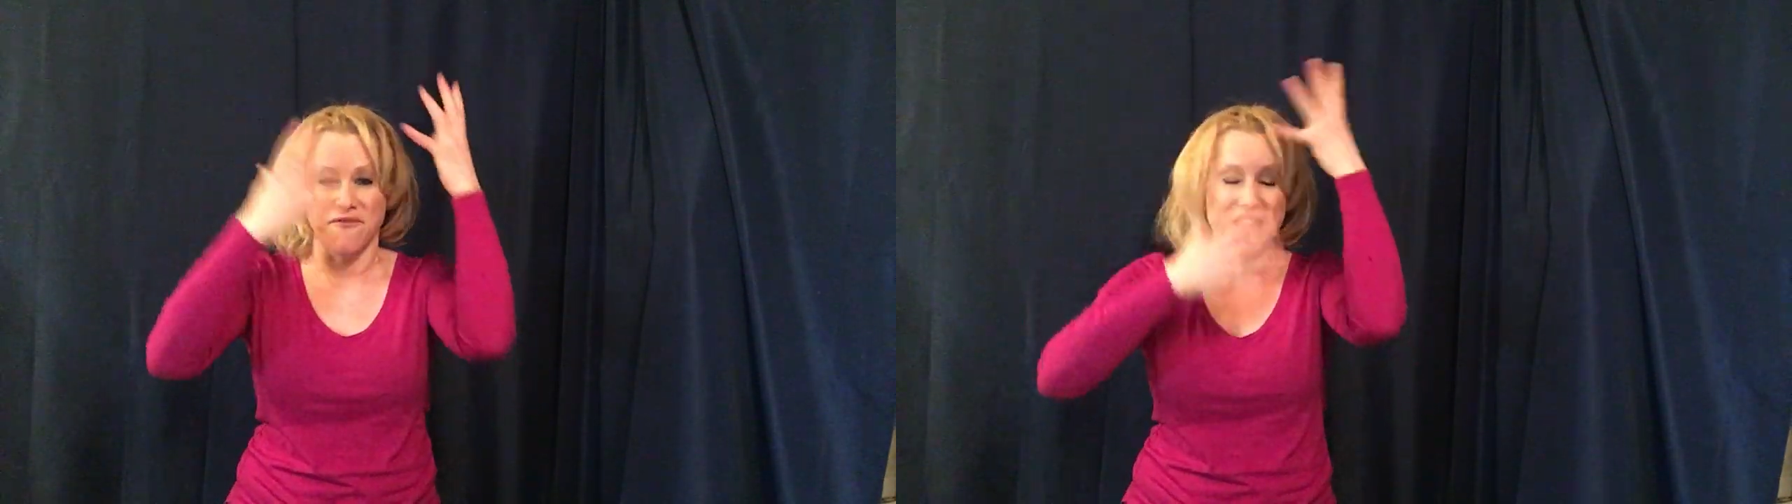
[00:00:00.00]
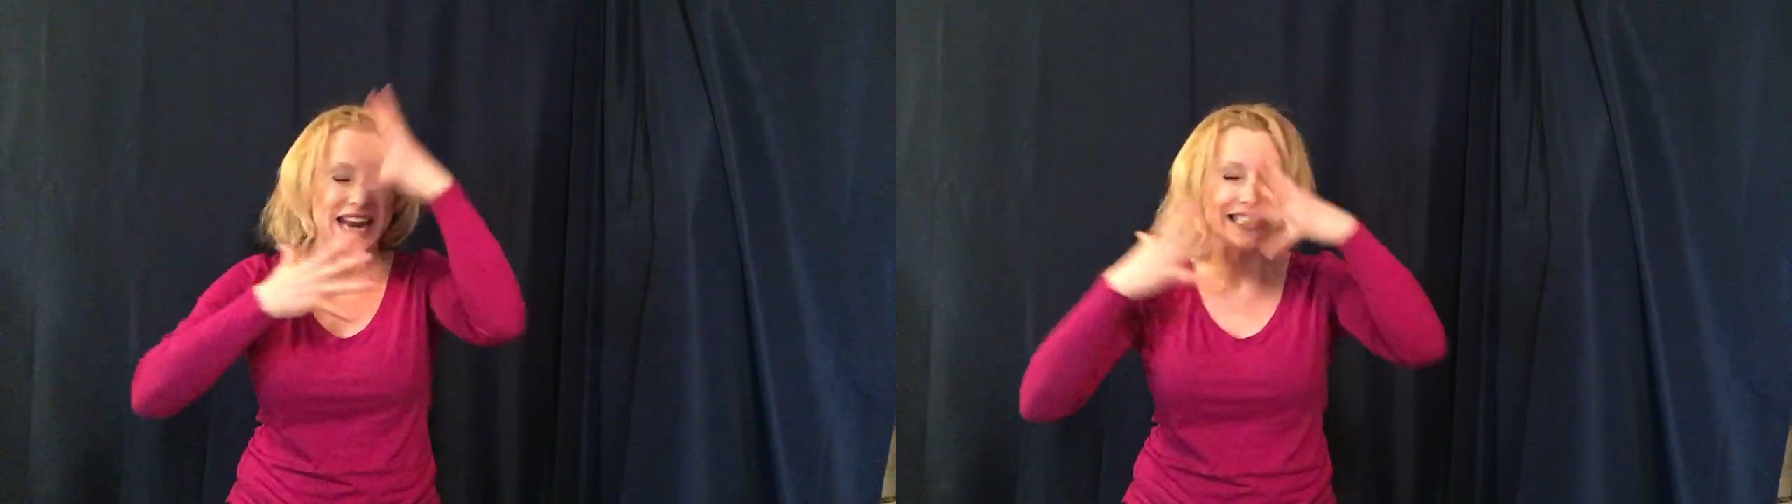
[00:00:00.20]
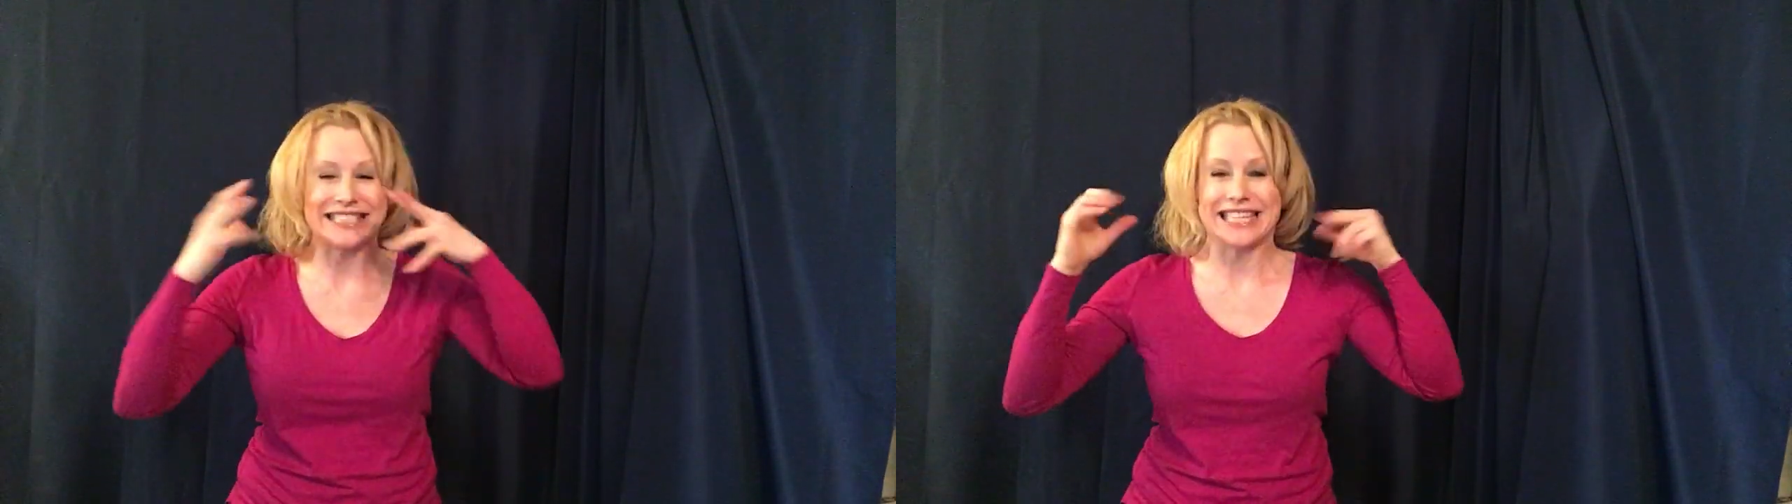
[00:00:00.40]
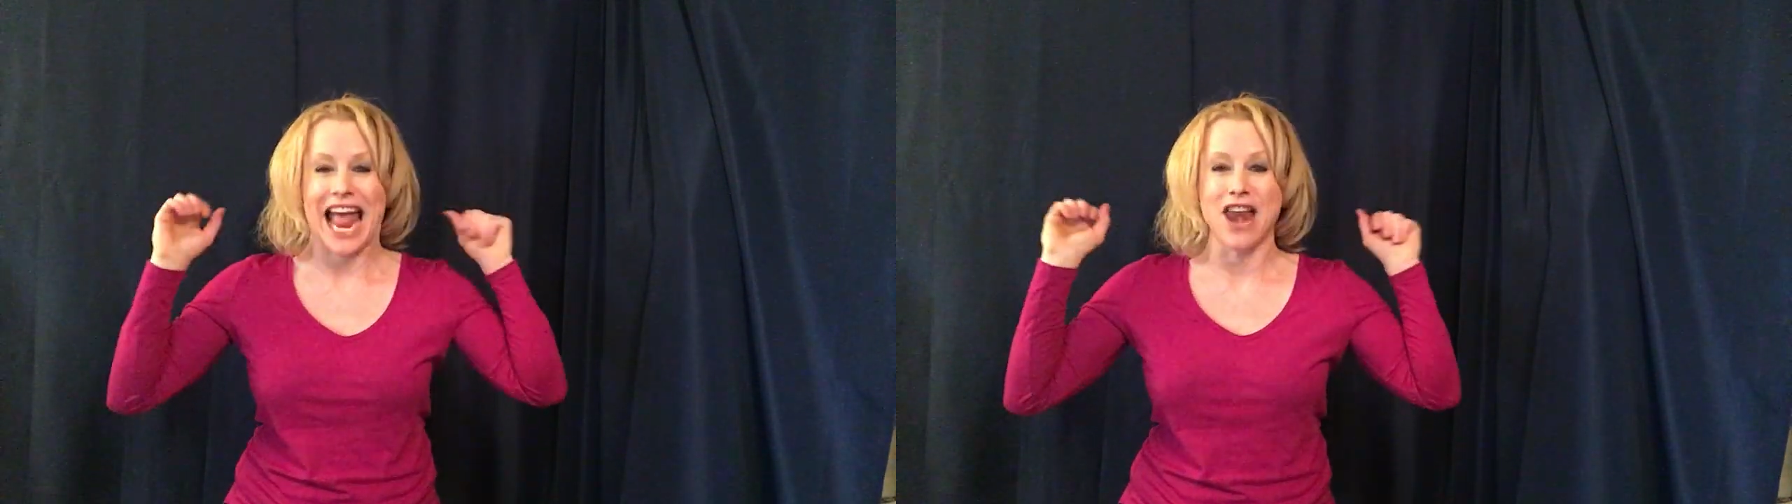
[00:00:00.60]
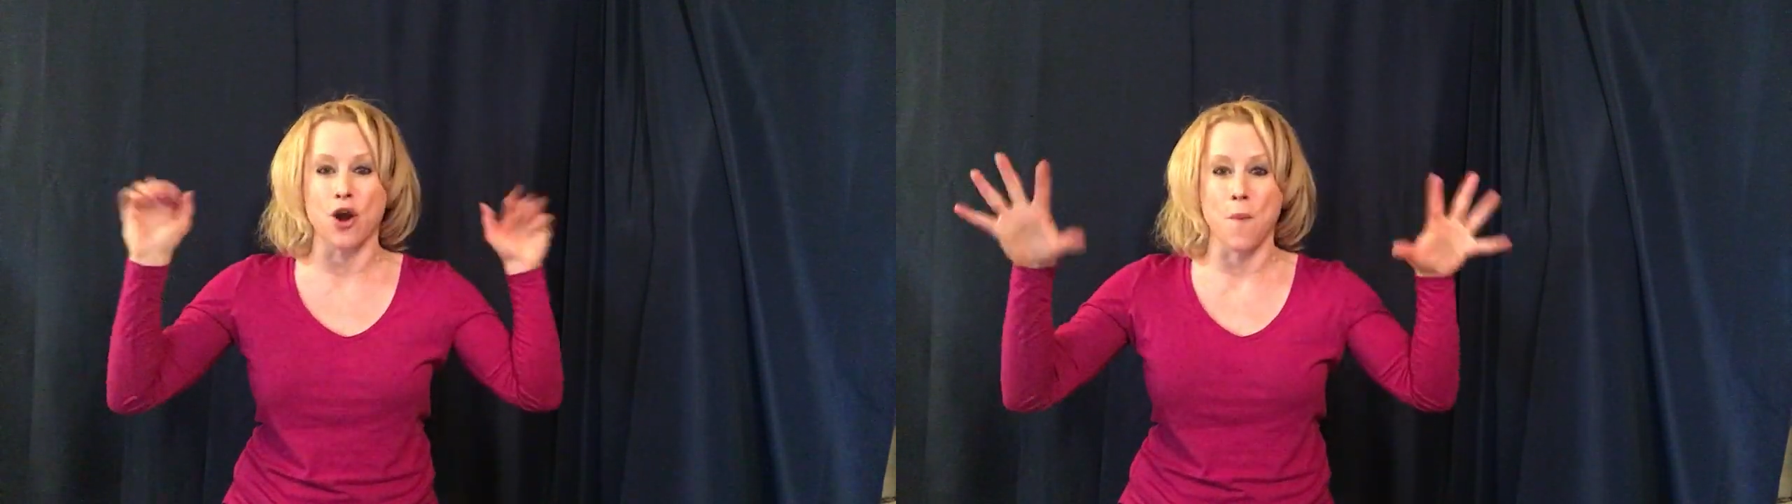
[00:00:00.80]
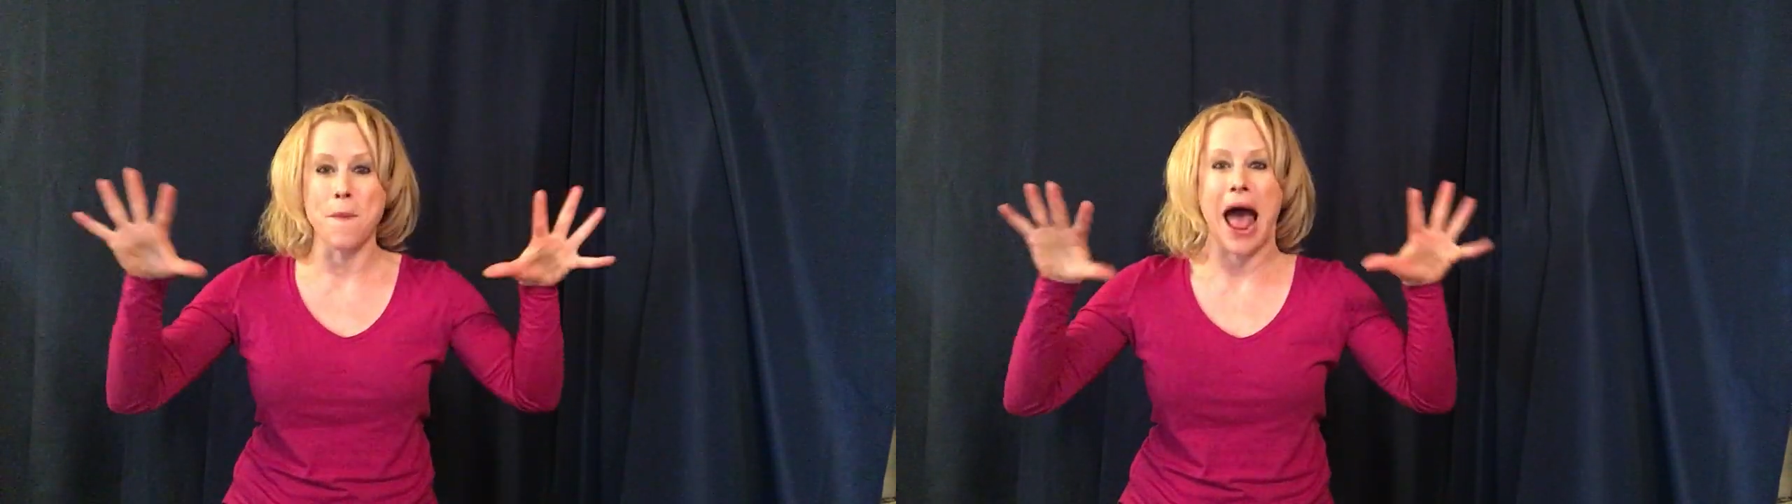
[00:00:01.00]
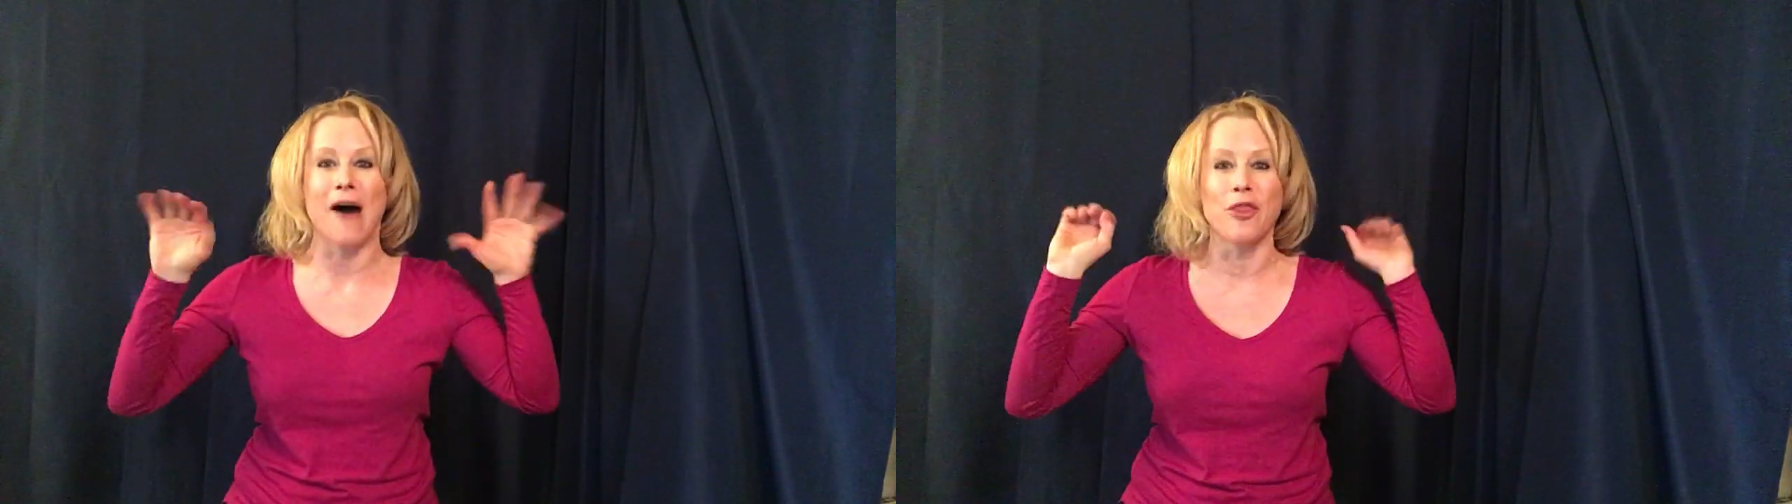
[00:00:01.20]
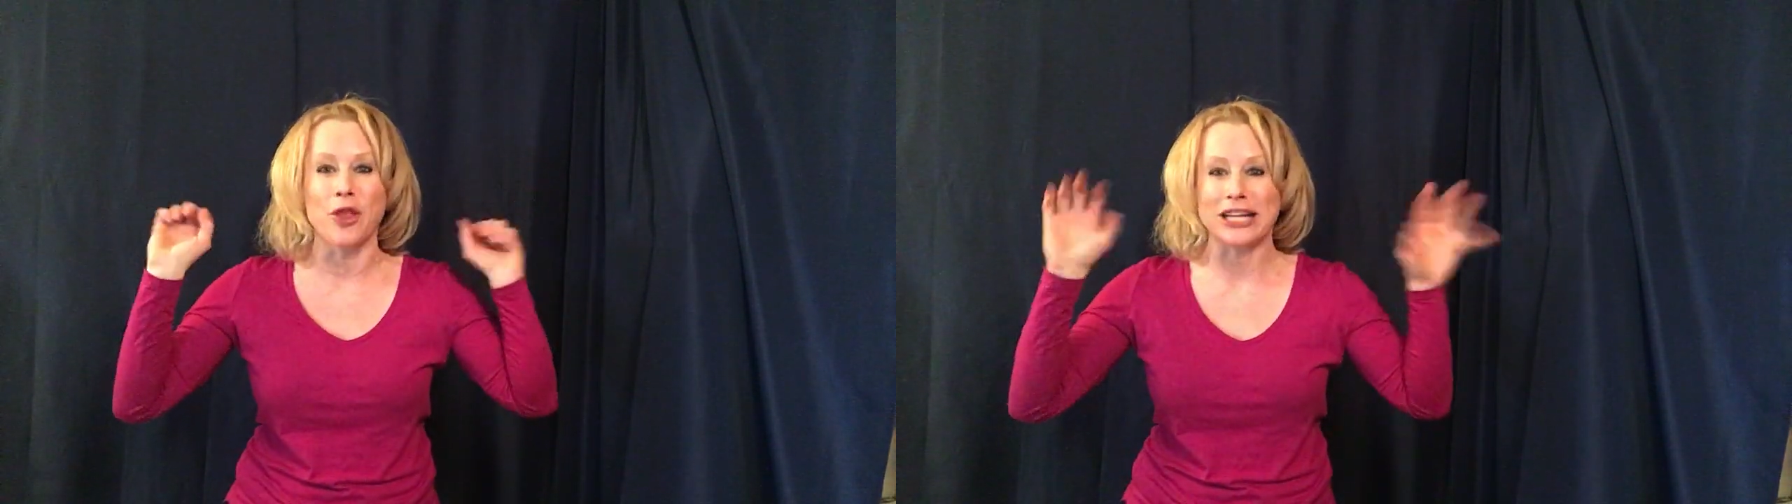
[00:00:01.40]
face and your mouth,